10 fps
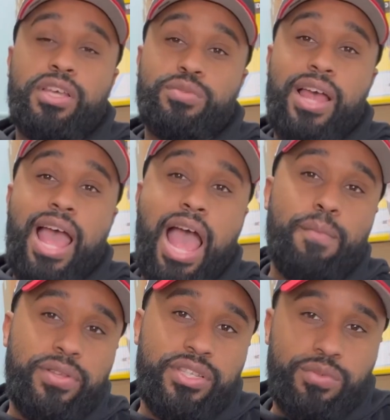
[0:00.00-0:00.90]
Because what
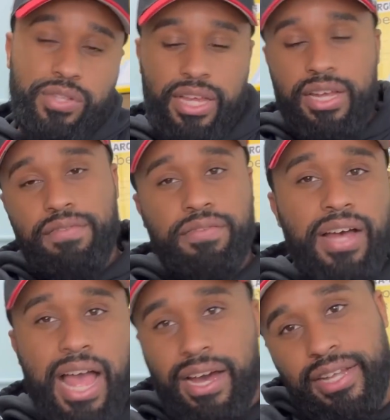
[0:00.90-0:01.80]
happens is when they lay
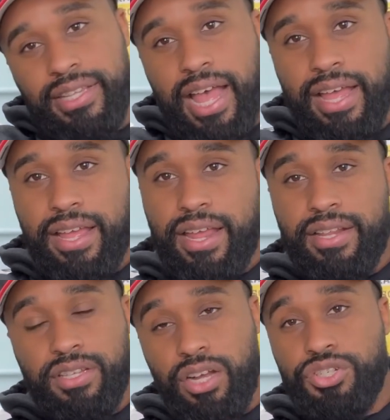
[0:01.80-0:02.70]
flat like that
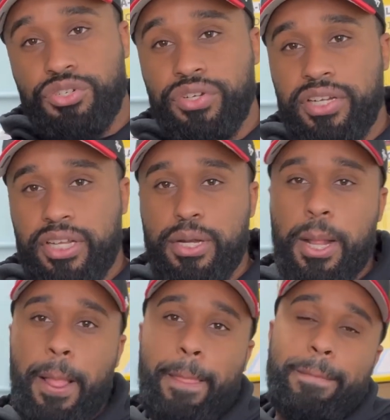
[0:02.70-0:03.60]
and it's untreated,
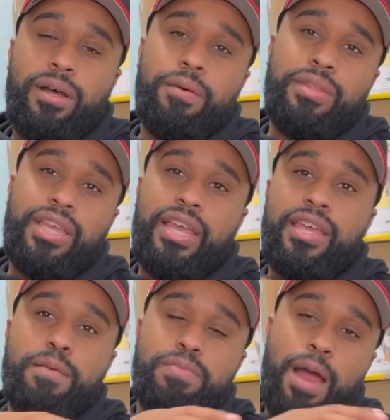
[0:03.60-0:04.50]
they
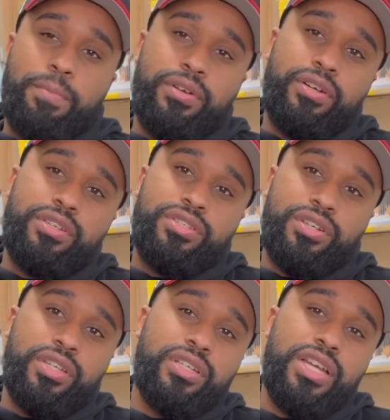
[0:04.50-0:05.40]
can't get proper
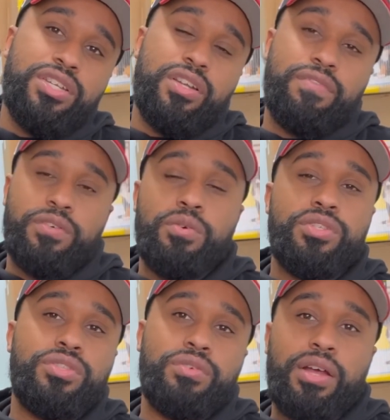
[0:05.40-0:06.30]
circulation of
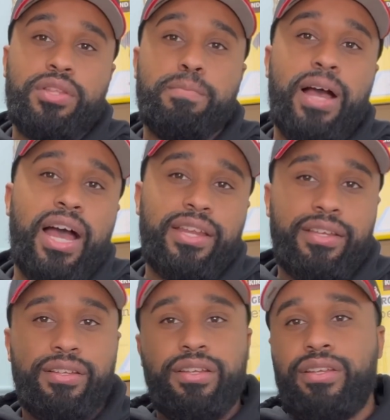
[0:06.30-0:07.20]
fluids throughout their
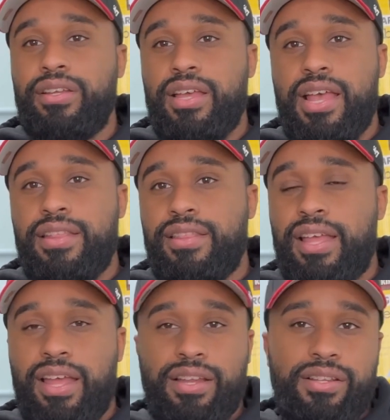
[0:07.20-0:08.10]
body. And
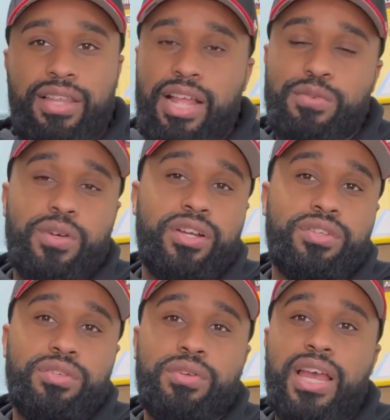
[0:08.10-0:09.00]
then that's where
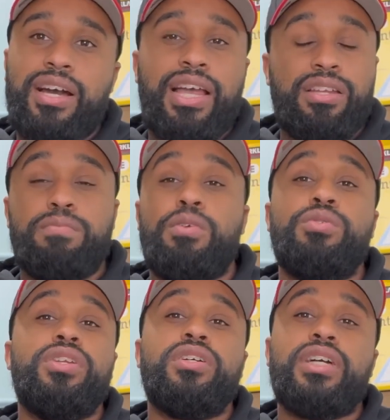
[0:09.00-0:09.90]
you get like
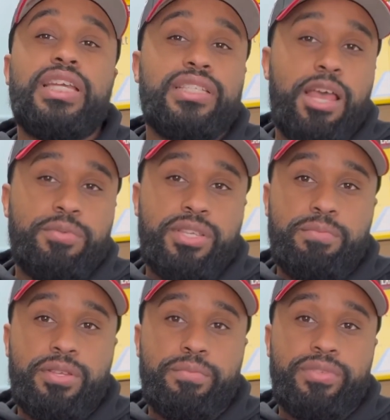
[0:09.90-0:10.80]
pneumonia looking type
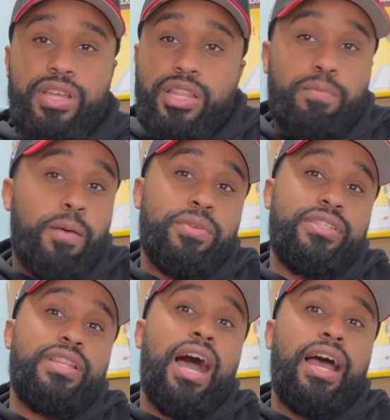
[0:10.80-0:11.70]
symptoms and the
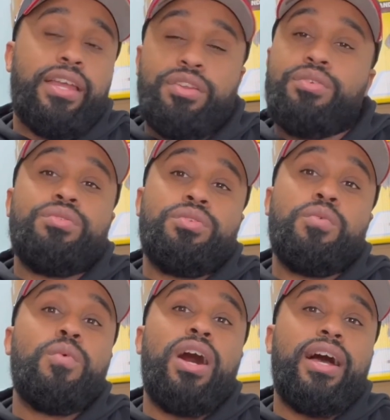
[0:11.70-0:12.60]
puppies die and you don't
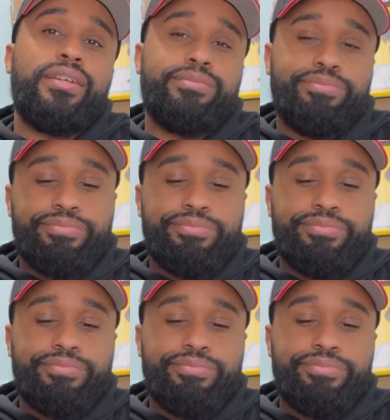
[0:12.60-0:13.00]
know why.